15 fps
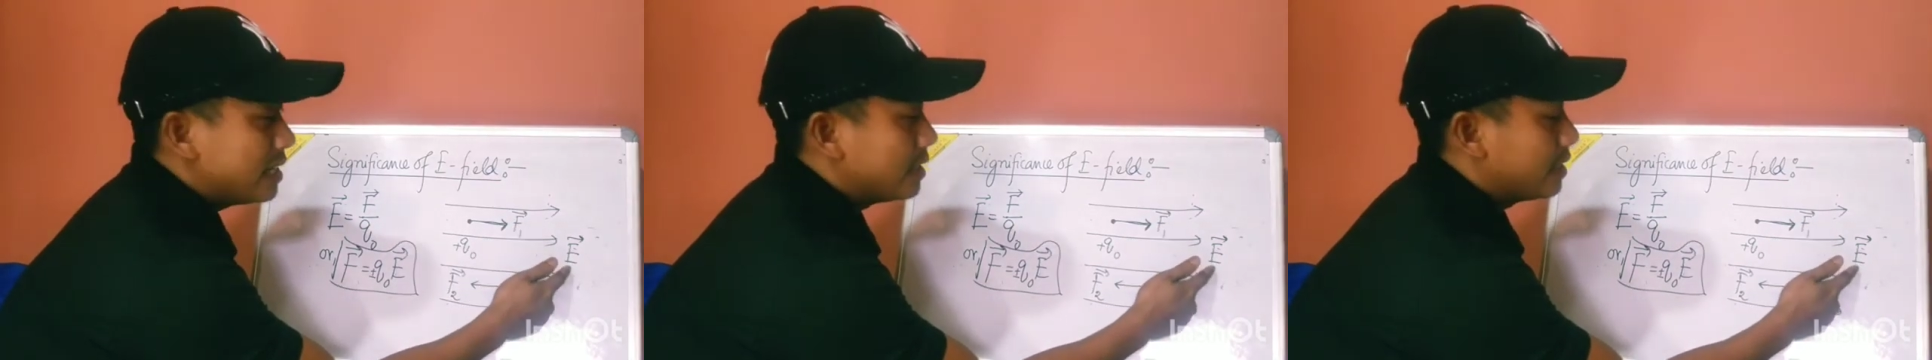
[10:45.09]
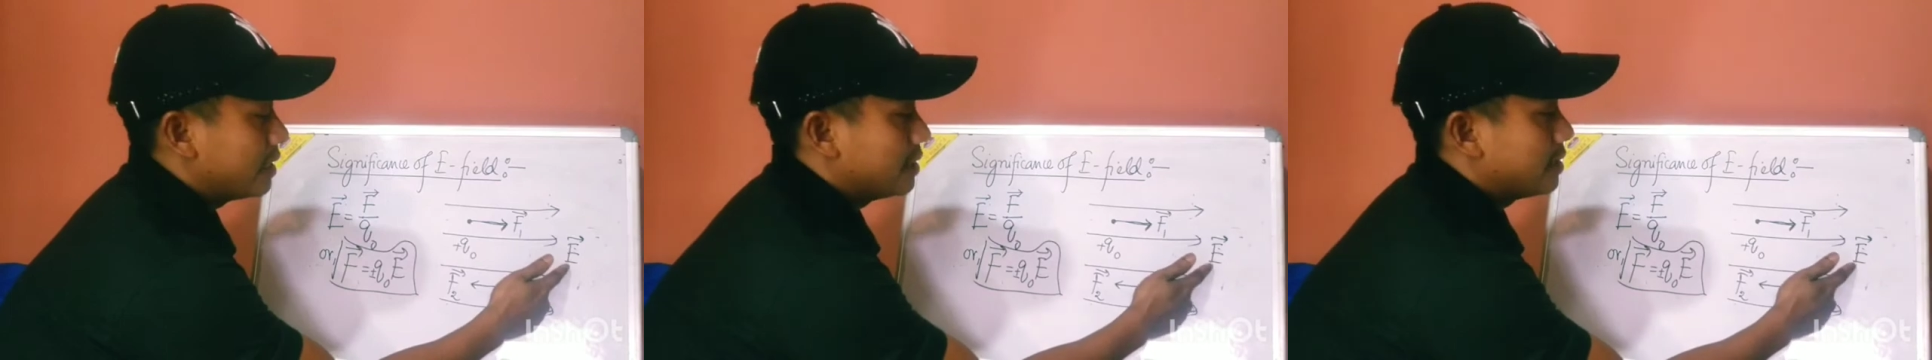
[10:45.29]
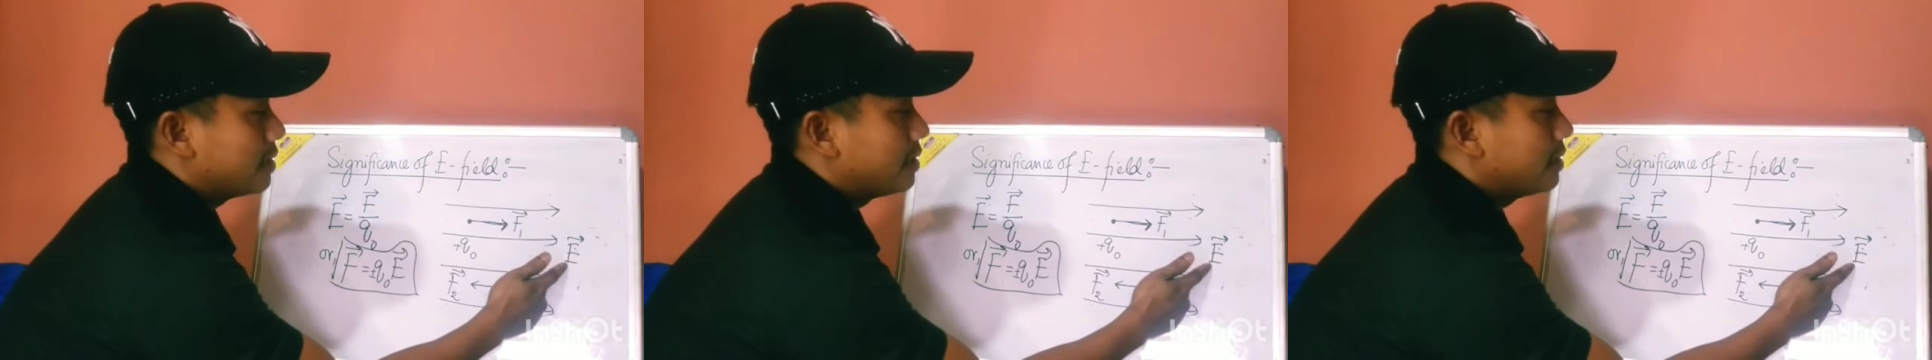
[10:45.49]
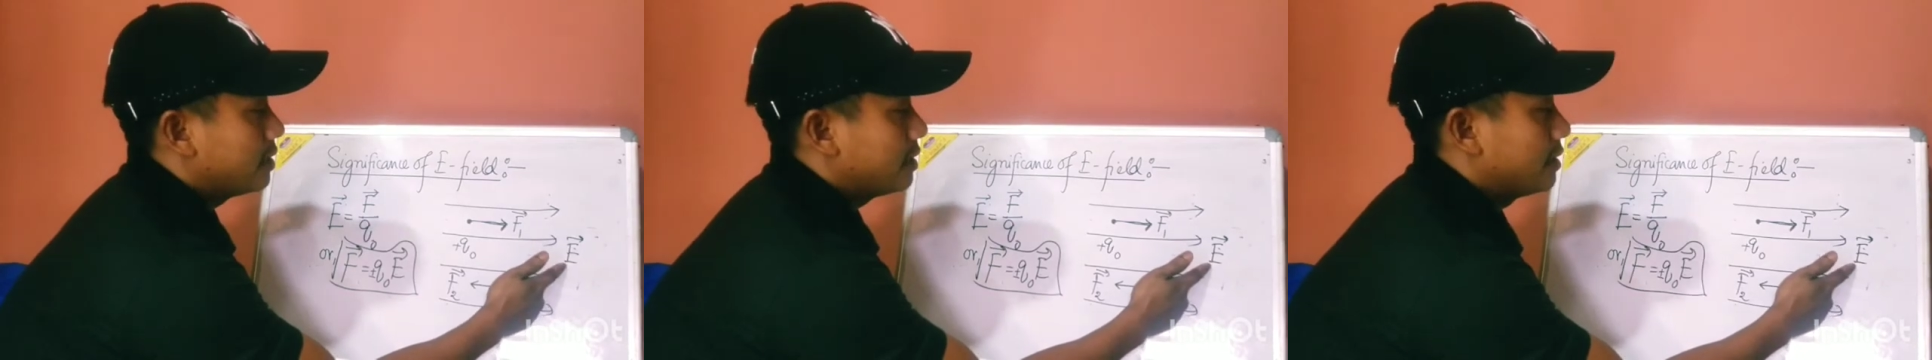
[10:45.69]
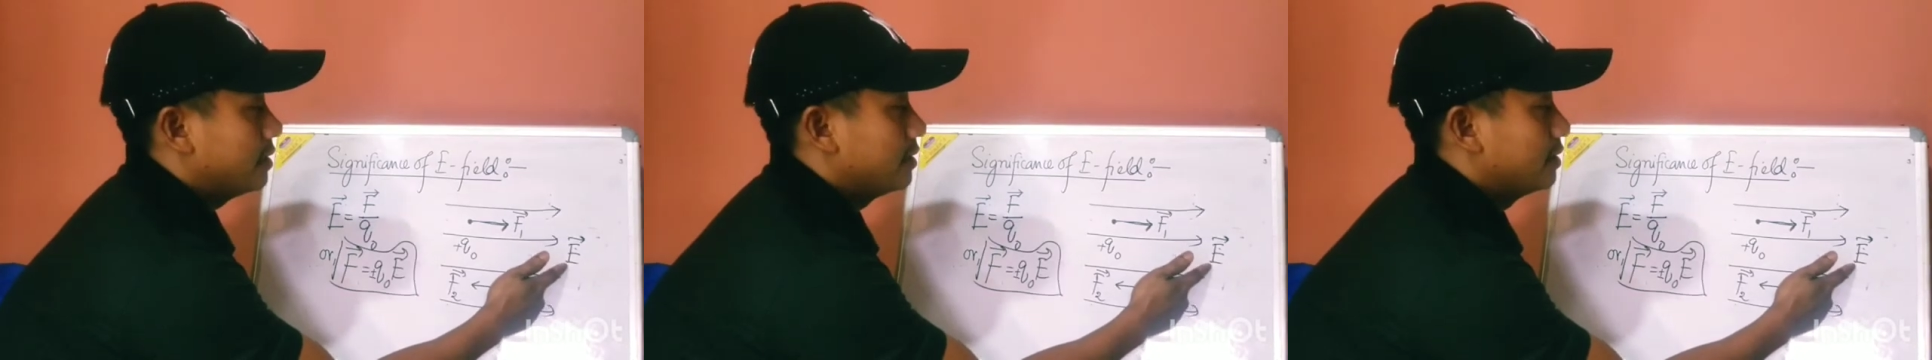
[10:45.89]

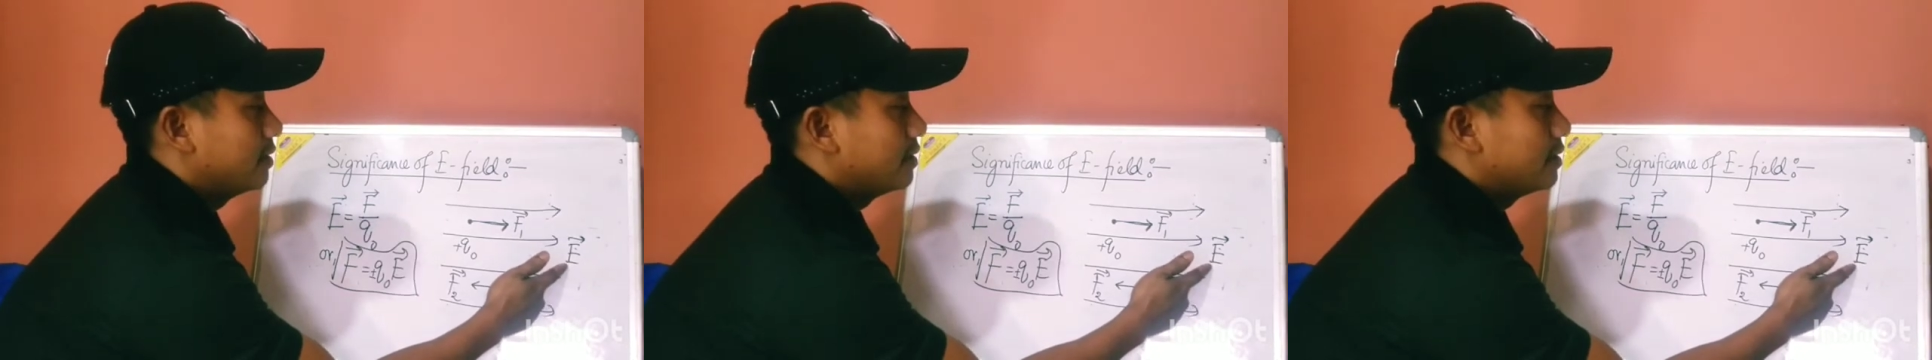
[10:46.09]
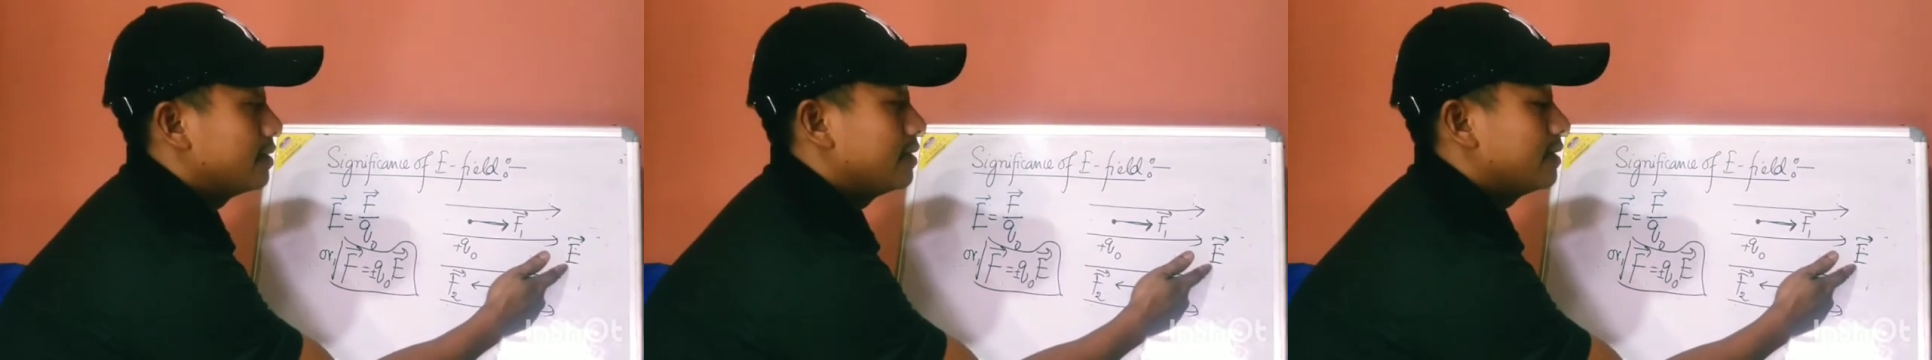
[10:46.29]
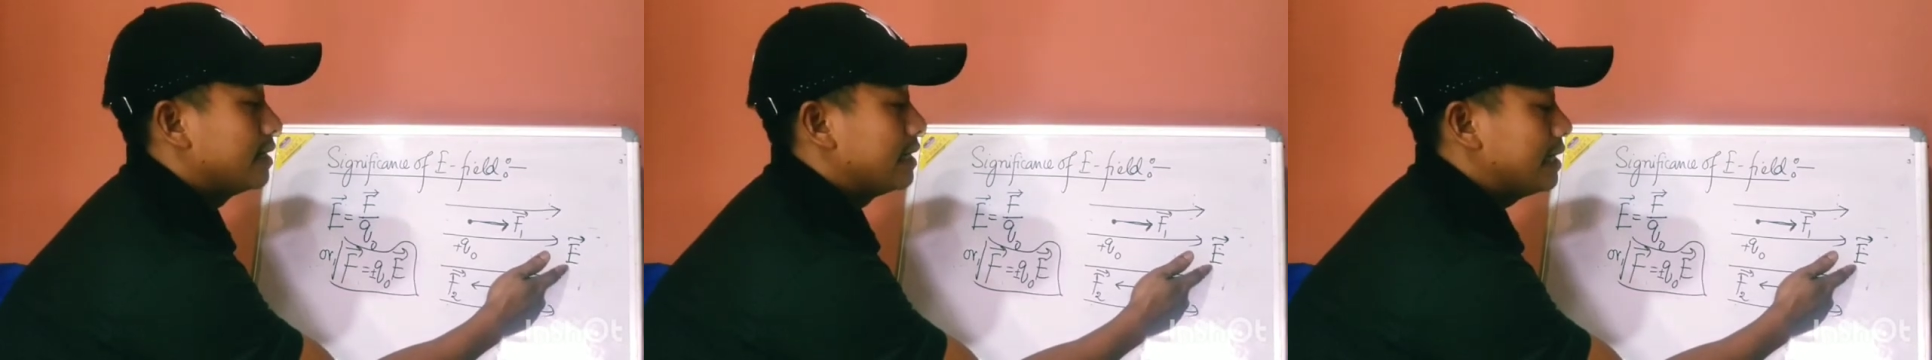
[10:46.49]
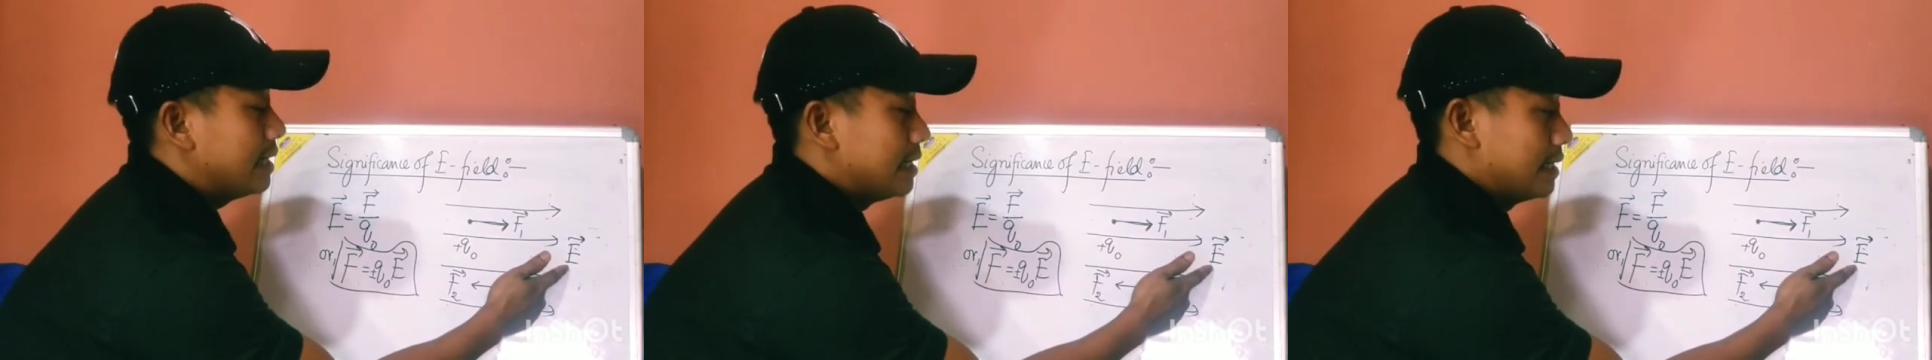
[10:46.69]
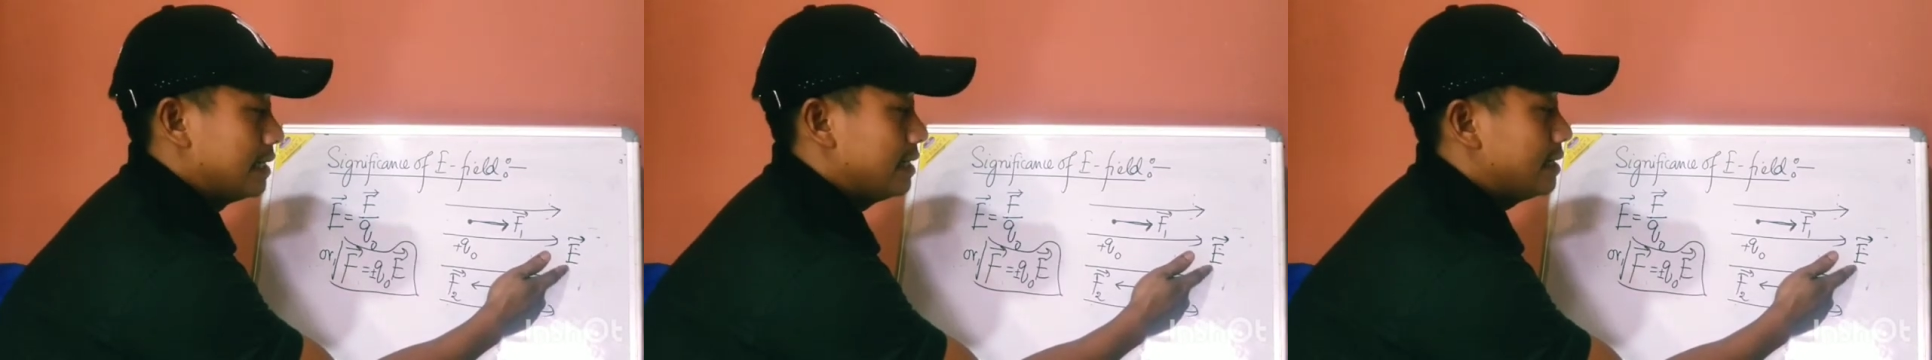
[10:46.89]
intensity
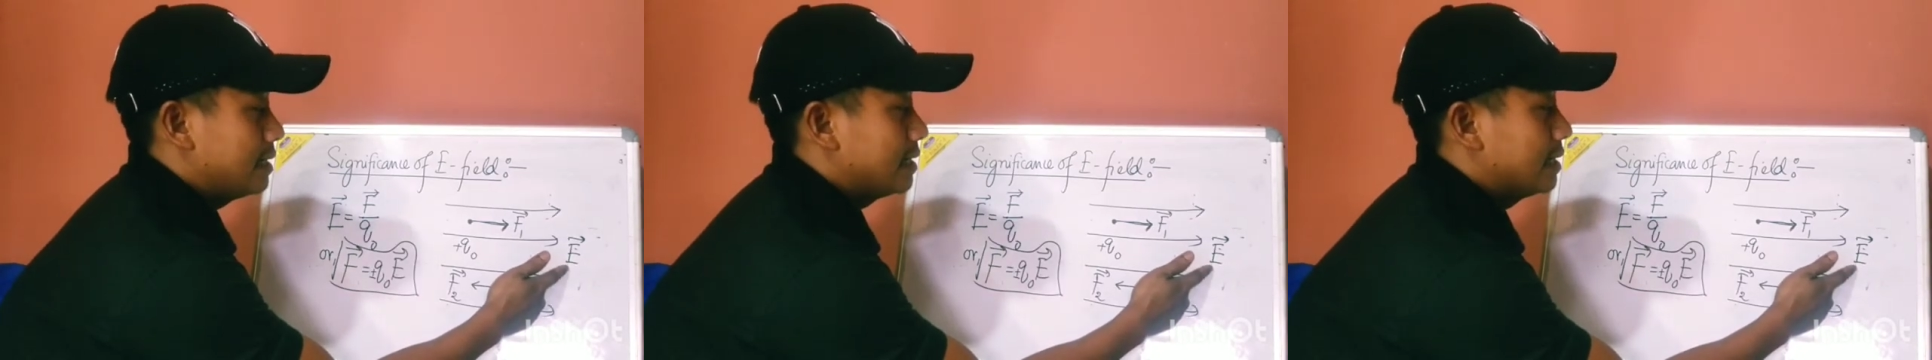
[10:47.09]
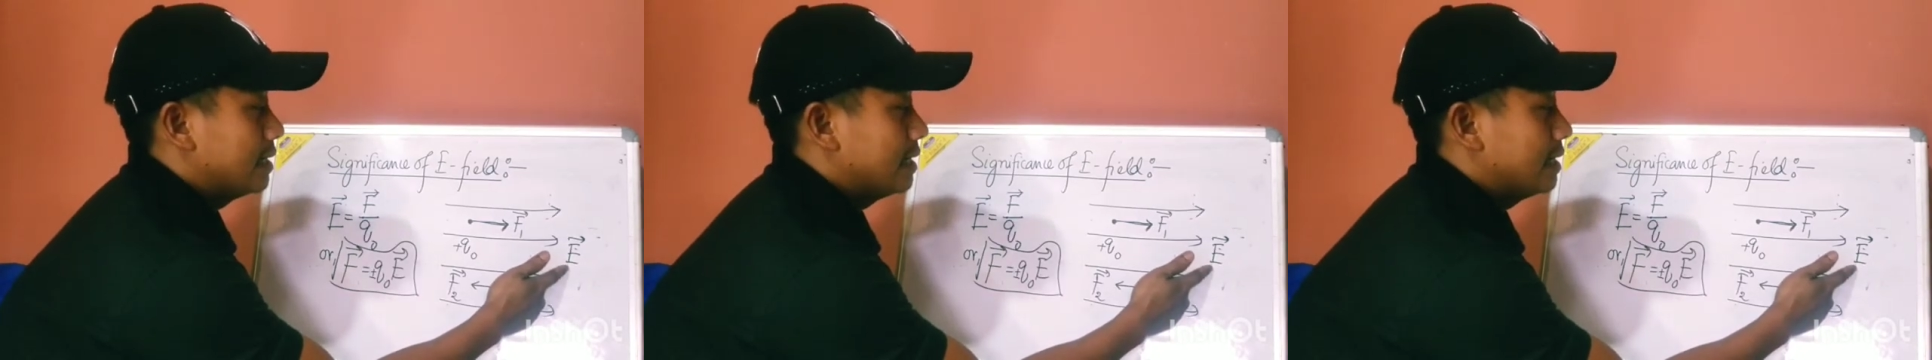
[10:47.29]
is